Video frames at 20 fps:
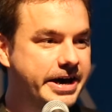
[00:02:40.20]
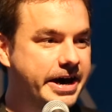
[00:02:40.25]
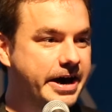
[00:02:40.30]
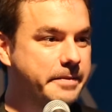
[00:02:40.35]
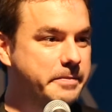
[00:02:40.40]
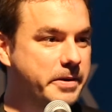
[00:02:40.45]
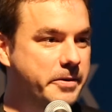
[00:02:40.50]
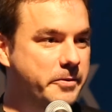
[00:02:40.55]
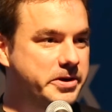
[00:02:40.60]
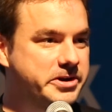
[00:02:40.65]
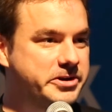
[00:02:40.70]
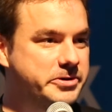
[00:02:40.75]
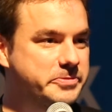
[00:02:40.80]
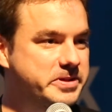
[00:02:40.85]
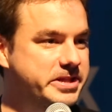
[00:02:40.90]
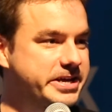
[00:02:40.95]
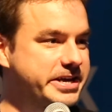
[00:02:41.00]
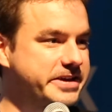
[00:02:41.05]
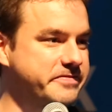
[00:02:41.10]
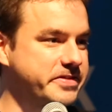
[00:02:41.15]
But we do
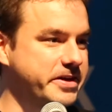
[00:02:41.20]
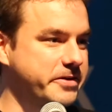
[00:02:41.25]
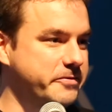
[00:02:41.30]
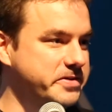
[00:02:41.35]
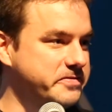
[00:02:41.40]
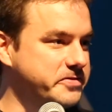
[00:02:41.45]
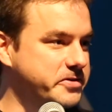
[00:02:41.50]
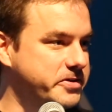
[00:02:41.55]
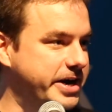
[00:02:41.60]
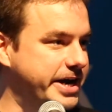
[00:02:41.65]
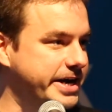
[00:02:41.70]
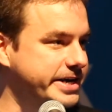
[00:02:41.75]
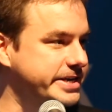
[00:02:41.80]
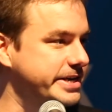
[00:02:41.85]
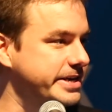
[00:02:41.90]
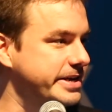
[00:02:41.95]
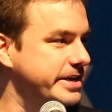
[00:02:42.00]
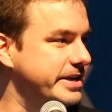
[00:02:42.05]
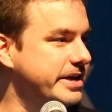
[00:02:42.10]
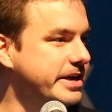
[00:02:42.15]
believe that we've cracked
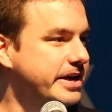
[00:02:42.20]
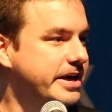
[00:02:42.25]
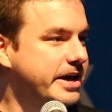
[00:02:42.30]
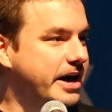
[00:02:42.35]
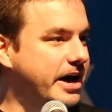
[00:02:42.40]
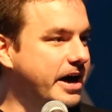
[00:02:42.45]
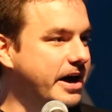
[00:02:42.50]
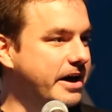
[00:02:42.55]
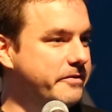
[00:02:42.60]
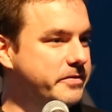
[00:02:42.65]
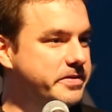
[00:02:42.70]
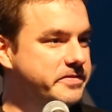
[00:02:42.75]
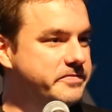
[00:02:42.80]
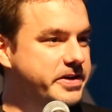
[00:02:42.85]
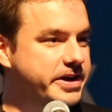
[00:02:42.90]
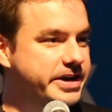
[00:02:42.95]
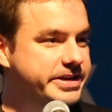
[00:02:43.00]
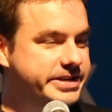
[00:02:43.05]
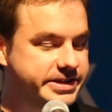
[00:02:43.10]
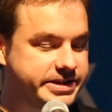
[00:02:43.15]
it. We've
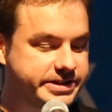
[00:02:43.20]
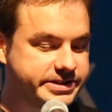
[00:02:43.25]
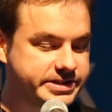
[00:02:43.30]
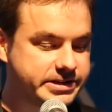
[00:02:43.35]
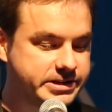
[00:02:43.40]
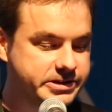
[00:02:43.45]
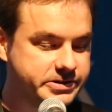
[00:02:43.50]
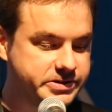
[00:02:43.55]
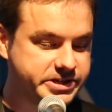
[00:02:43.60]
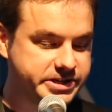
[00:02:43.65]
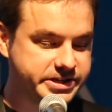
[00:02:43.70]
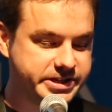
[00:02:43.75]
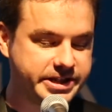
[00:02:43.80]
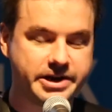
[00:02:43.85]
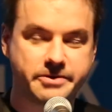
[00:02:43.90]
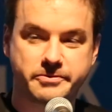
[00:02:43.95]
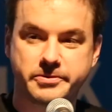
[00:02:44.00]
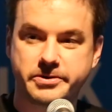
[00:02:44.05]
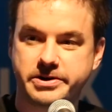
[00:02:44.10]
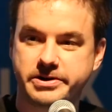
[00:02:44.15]
got a solution
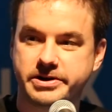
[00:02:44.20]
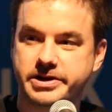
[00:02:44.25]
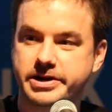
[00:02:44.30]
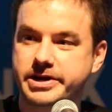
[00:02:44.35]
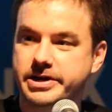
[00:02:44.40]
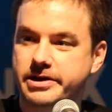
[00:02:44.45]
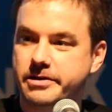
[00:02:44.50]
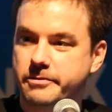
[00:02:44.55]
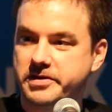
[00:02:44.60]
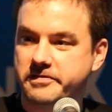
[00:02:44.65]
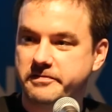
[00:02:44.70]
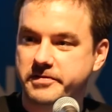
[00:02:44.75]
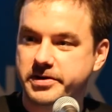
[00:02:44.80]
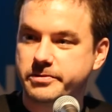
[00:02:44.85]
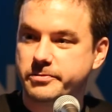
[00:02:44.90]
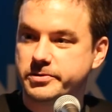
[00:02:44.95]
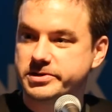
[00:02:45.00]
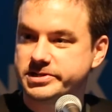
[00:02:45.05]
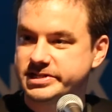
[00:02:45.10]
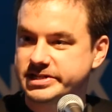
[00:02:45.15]
that we
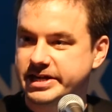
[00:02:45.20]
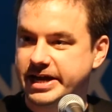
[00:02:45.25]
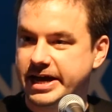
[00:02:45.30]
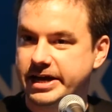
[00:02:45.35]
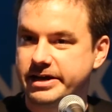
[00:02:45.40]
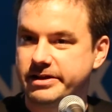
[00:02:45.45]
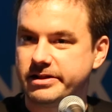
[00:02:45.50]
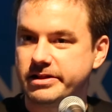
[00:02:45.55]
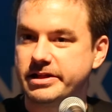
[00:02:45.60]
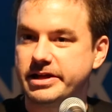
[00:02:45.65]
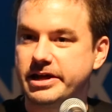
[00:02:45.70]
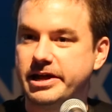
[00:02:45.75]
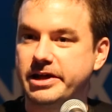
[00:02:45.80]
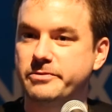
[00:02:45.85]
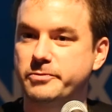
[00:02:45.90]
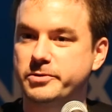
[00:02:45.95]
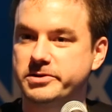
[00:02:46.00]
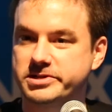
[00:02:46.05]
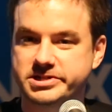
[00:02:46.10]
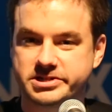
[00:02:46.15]
feel will scale
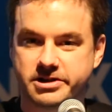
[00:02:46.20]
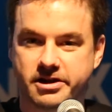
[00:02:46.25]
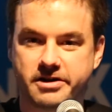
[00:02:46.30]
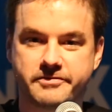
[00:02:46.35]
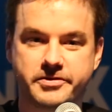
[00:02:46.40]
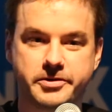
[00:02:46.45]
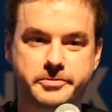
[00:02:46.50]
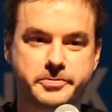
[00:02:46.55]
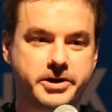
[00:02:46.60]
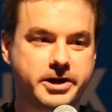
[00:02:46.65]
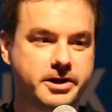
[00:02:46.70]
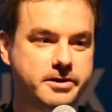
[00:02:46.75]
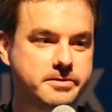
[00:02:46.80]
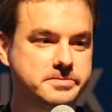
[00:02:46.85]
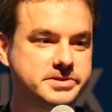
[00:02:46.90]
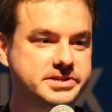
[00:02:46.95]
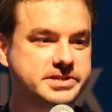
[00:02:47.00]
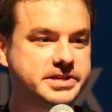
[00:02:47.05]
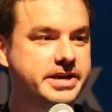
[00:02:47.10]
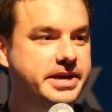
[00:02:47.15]
and will solve your
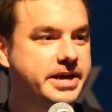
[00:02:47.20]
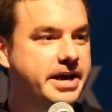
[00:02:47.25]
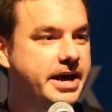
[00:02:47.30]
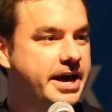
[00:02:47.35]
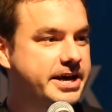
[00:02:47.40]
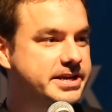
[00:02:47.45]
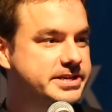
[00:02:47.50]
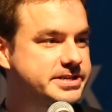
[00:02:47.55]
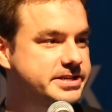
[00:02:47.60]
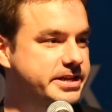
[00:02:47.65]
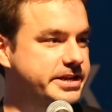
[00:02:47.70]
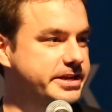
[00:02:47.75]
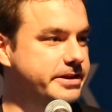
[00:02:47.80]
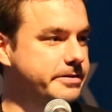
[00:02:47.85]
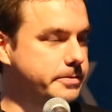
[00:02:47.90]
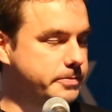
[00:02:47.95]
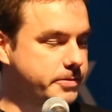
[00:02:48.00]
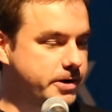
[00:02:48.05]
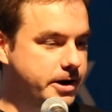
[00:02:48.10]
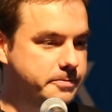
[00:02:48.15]
problems, has the
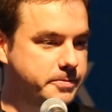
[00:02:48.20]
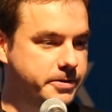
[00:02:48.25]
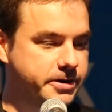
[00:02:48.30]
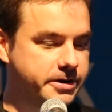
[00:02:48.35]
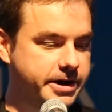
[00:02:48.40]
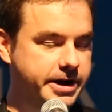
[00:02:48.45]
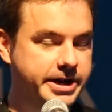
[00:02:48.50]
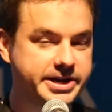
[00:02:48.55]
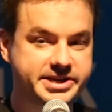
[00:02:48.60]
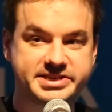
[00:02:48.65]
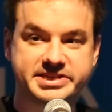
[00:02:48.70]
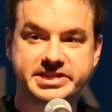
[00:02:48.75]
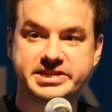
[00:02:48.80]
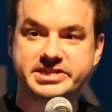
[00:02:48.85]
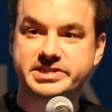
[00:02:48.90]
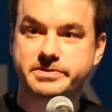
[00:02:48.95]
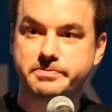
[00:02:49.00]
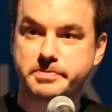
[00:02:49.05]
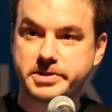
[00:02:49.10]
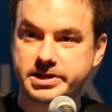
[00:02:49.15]
proper
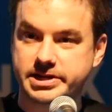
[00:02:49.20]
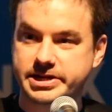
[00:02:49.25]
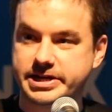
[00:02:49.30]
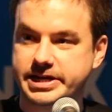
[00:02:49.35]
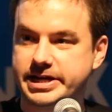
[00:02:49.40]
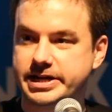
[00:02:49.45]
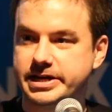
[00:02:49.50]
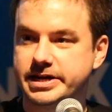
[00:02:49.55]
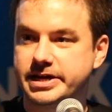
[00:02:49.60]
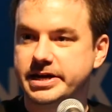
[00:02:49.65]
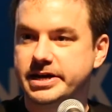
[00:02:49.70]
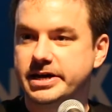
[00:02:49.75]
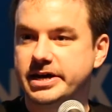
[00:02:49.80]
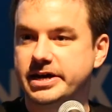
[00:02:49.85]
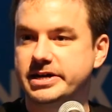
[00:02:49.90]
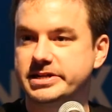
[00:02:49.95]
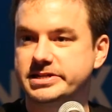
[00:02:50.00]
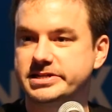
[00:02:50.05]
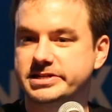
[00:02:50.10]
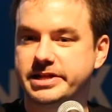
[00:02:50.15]
extensibility,
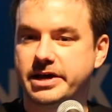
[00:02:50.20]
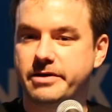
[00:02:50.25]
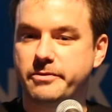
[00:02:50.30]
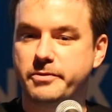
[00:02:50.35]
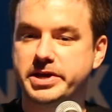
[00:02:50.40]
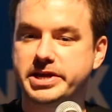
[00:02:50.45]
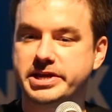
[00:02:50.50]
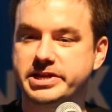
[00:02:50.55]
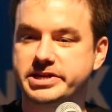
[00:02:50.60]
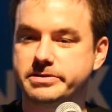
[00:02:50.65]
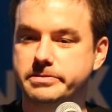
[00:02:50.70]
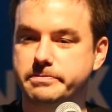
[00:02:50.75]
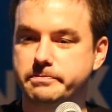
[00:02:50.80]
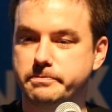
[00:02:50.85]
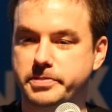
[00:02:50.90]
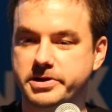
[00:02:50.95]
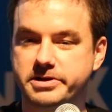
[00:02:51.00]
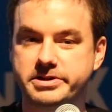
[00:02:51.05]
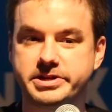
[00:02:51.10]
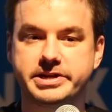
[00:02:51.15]
so that we
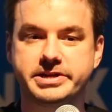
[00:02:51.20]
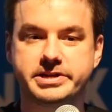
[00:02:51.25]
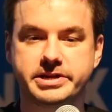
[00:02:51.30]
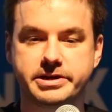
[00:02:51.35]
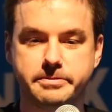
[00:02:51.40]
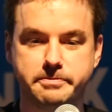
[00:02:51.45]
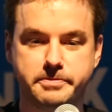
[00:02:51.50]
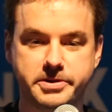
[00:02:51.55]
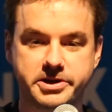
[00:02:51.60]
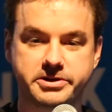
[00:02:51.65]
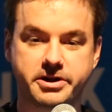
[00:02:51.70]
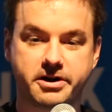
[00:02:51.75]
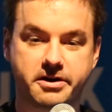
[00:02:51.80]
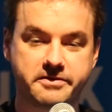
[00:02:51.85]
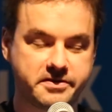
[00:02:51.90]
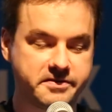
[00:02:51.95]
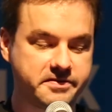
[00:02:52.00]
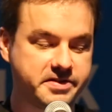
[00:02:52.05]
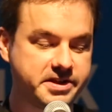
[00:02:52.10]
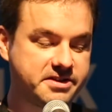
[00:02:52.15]
can build
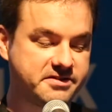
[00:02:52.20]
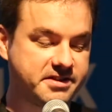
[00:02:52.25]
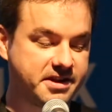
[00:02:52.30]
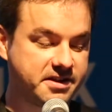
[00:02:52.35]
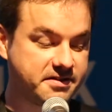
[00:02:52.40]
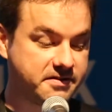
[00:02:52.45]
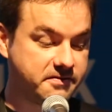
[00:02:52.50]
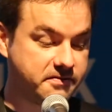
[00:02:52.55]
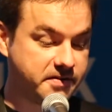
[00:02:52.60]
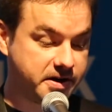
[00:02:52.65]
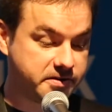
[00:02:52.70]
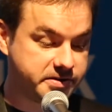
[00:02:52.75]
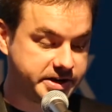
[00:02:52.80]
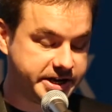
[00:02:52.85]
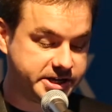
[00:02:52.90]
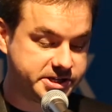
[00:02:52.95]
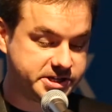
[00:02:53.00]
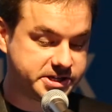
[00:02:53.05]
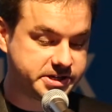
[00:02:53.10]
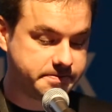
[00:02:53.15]
off of this as a
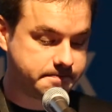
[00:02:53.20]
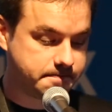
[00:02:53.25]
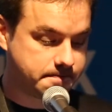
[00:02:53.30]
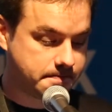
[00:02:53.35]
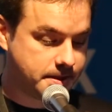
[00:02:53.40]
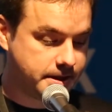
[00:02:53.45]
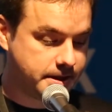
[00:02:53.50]
foundation.